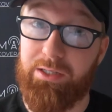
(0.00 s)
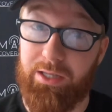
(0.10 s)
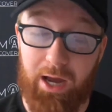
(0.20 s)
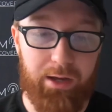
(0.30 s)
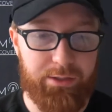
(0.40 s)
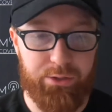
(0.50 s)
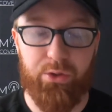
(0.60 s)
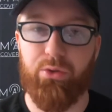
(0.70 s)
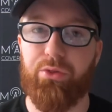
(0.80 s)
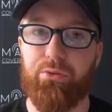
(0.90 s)
I
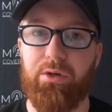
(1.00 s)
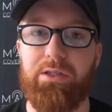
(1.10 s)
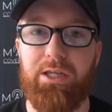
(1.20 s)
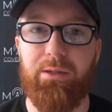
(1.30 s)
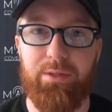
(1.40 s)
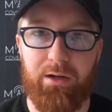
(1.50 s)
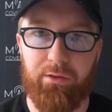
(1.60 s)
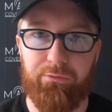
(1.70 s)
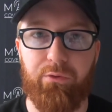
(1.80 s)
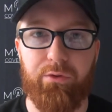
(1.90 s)
circled 3 teams out of the
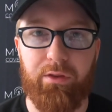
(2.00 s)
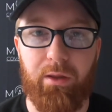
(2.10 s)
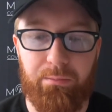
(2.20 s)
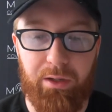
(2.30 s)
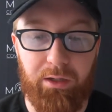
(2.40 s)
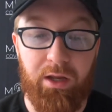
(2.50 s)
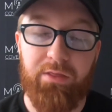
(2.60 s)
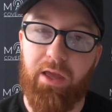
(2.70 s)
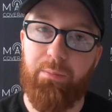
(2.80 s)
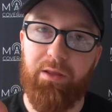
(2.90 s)
4 that they beat.
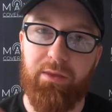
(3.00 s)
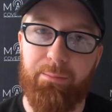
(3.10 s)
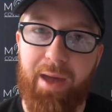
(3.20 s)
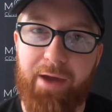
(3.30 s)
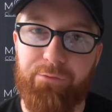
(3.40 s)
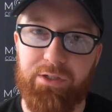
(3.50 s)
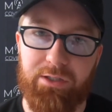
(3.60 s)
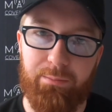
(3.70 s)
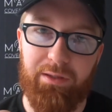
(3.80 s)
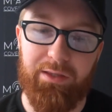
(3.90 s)
They beat the Mavericks, they
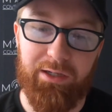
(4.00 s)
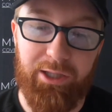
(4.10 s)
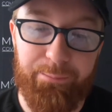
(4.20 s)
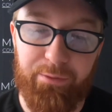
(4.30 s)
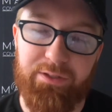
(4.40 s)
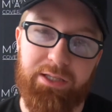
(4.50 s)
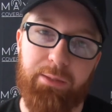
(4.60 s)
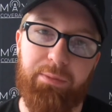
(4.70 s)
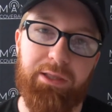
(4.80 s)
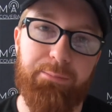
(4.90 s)
beat the Clippers, and they
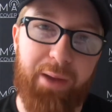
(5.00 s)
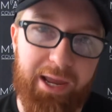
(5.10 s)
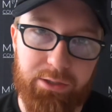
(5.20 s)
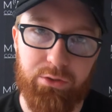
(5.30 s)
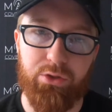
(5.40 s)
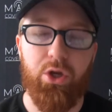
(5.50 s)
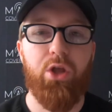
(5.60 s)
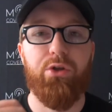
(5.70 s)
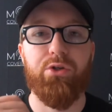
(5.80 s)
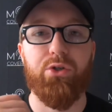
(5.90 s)
beat the Pacers.
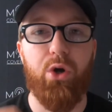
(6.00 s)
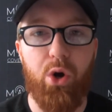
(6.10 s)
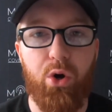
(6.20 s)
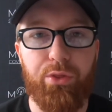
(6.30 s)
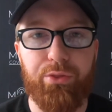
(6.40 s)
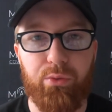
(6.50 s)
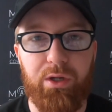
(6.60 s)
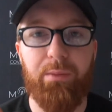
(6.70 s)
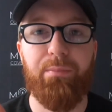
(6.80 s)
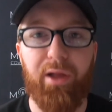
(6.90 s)
Those are all
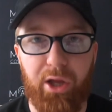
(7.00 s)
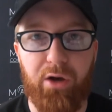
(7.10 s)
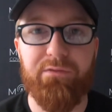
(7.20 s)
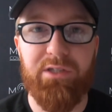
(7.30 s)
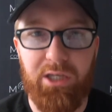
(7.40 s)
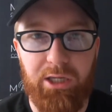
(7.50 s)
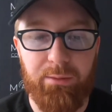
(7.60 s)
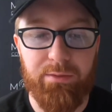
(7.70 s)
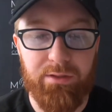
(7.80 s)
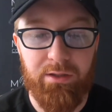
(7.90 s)
3 playoff
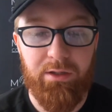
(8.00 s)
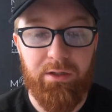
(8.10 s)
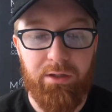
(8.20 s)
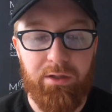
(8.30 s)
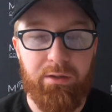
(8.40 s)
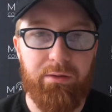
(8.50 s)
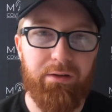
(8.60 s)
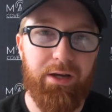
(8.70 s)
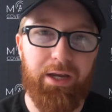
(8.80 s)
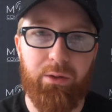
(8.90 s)
teams.
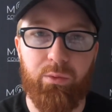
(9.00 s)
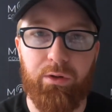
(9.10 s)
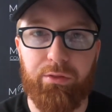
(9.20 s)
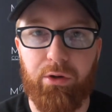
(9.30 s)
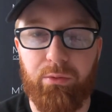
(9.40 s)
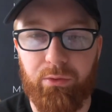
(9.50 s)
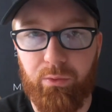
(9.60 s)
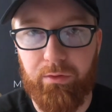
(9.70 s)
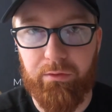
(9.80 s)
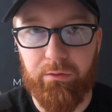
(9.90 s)
I didn't want to throw in the
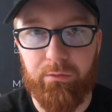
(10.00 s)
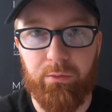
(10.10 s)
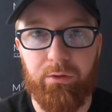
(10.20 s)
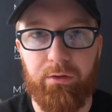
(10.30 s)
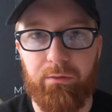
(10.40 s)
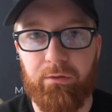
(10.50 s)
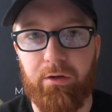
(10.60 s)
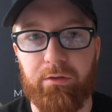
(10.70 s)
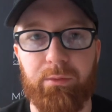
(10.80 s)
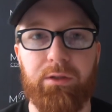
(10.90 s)
Wizards. We already
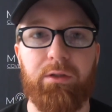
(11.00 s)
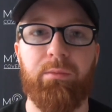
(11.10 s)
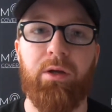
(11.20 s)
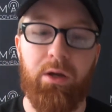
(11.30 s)
talked about them.